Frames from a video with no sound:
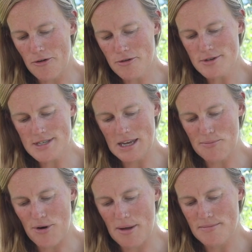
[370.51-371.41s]
local
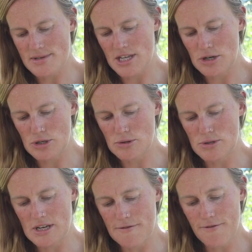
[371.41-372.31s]
skin problems that are due to